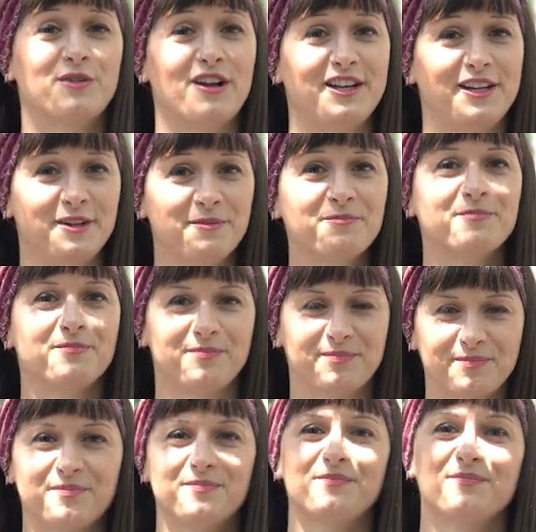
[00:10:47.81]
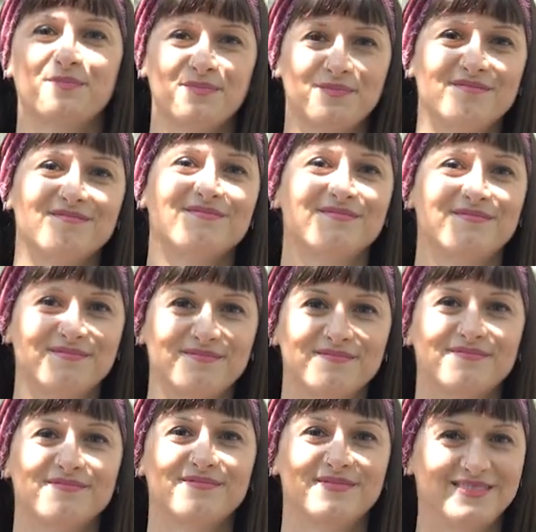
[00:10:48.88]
already. Perfect. Well, call him right up.